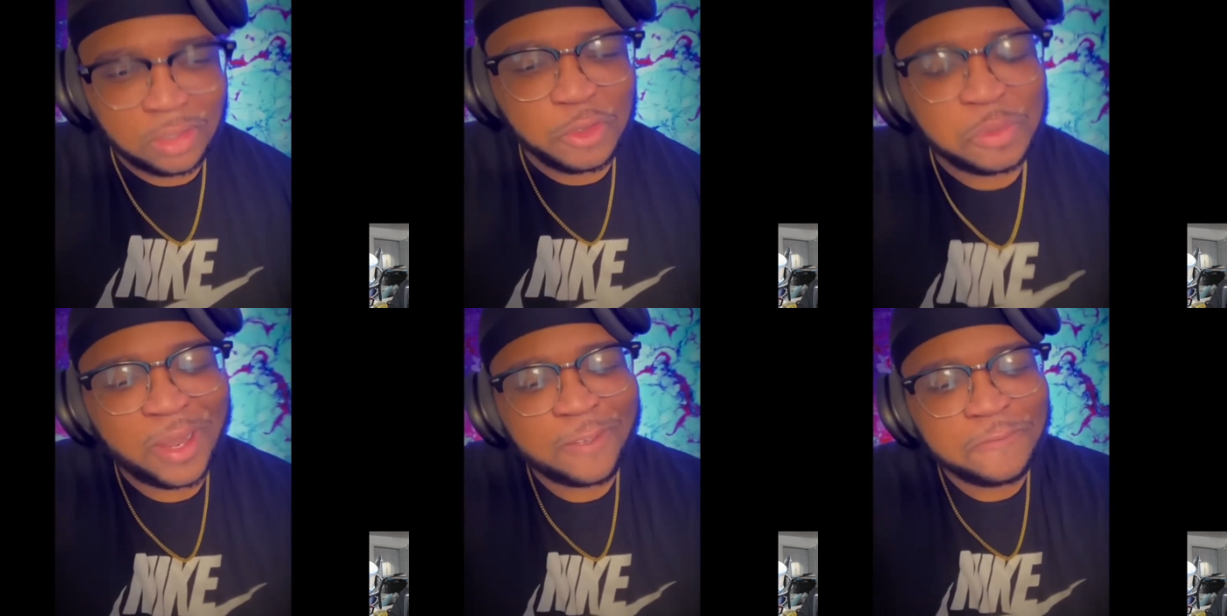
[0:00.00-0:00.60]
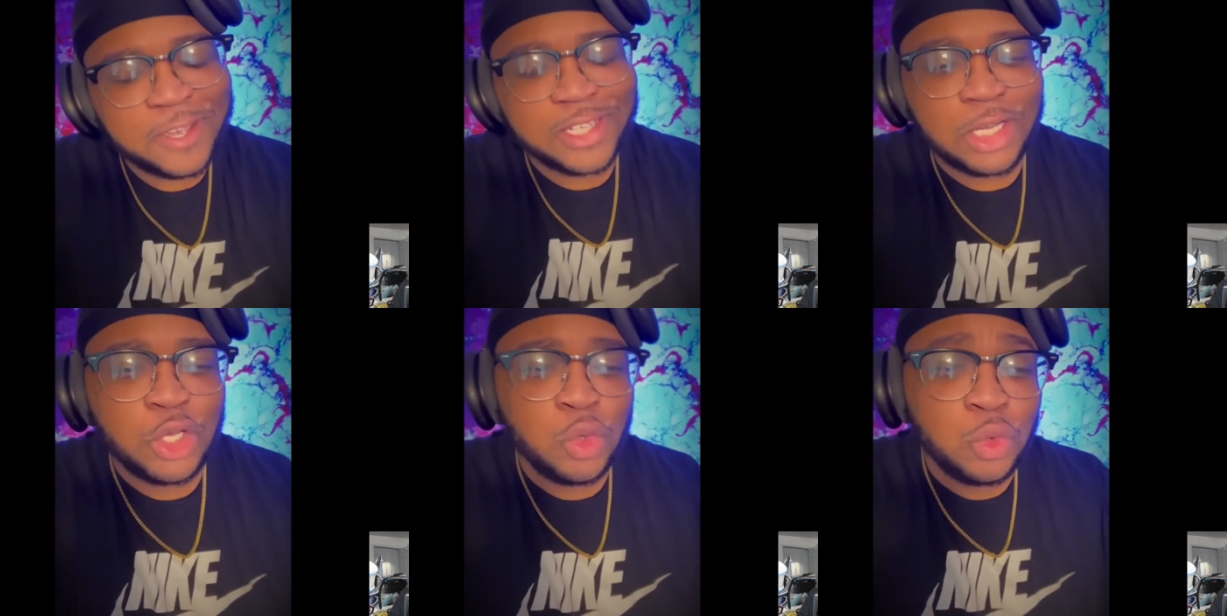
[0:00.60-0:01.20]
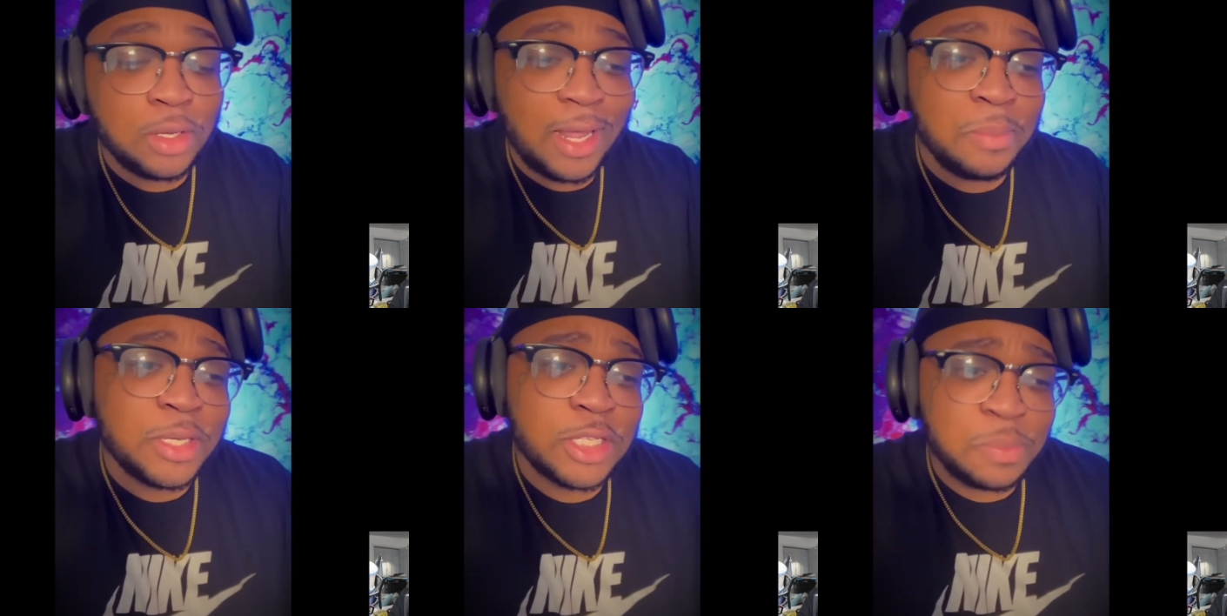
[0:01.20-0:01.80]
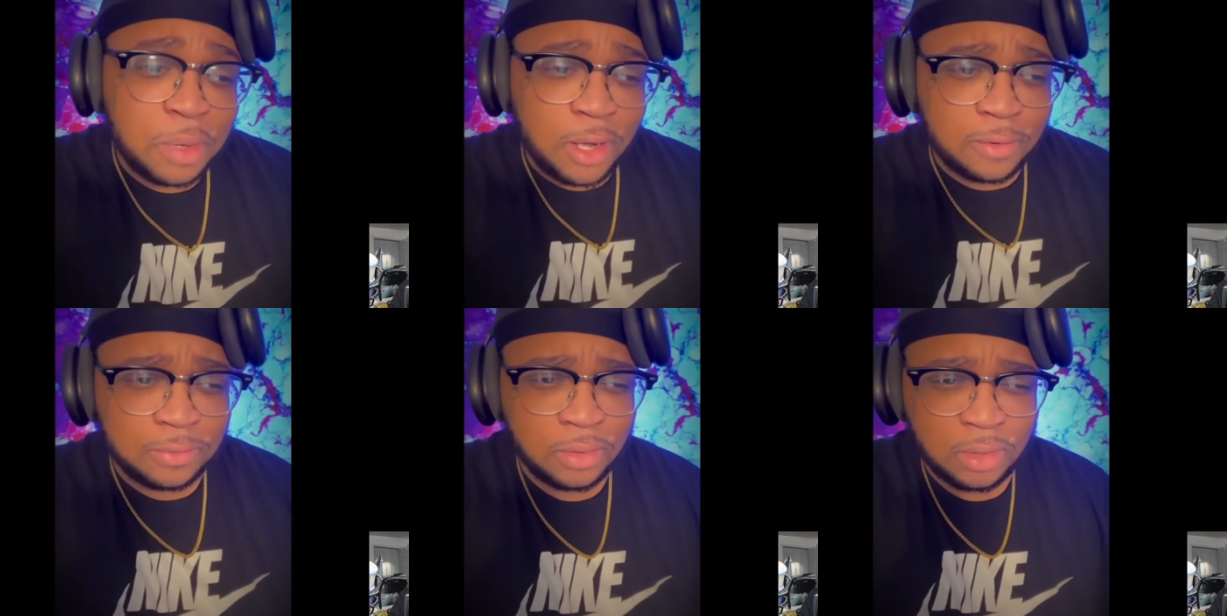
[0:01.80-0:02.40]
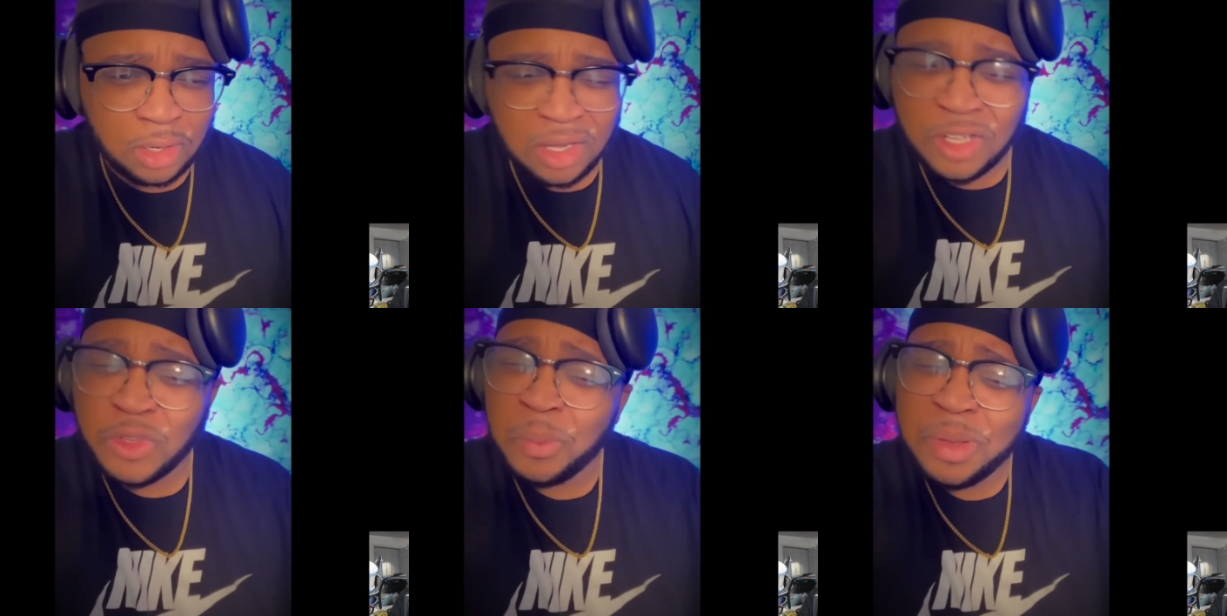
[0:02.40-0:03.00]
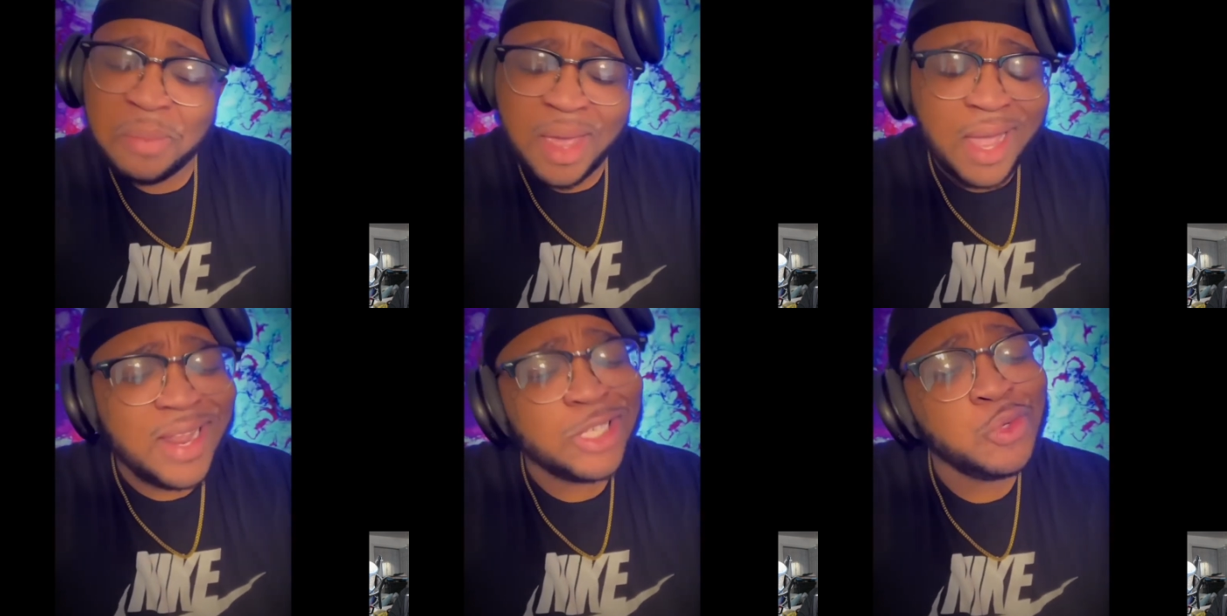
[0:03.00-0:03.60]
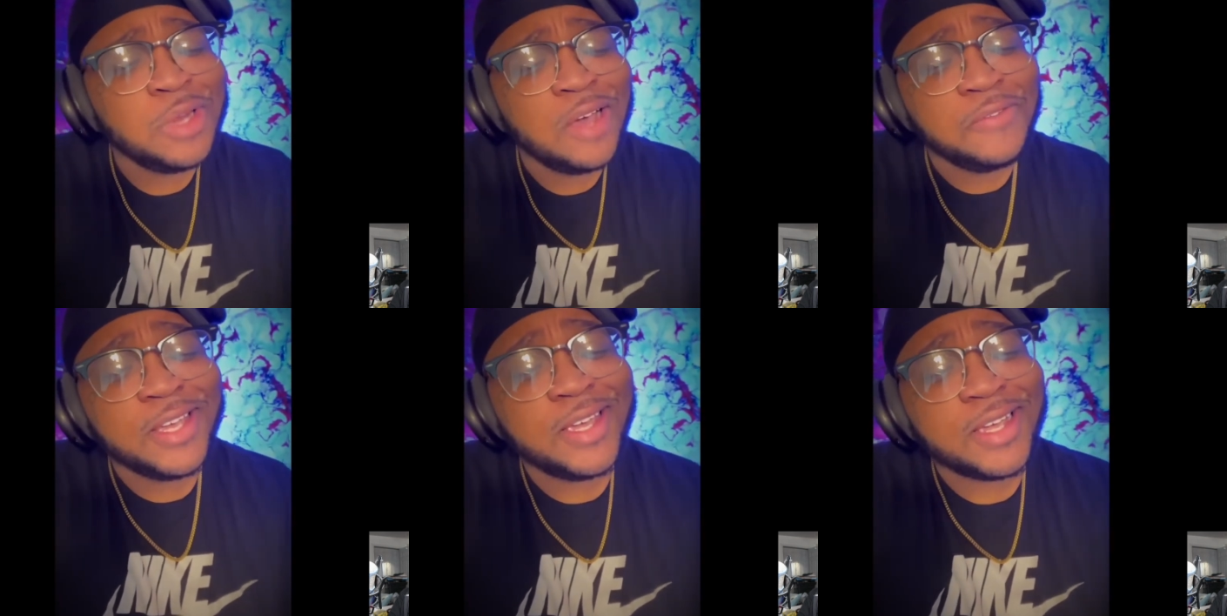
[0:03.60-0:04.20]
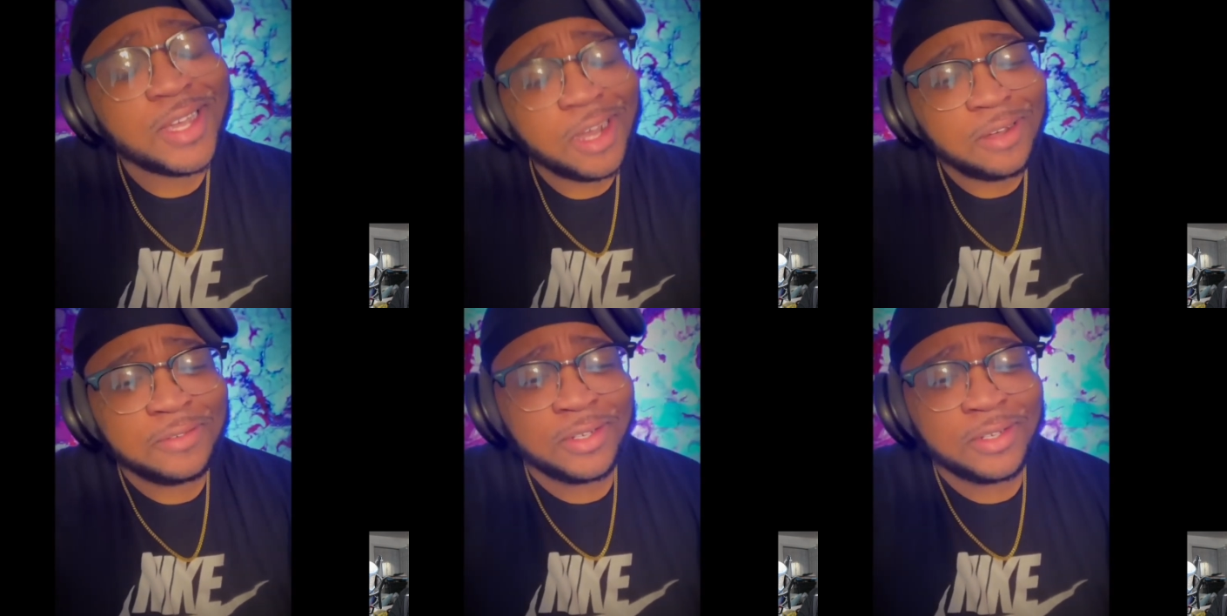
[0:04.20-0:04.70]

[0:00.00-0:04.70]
You smell like fish and you look like Mrs. Puff. Don't be mad that you never getting cuffed.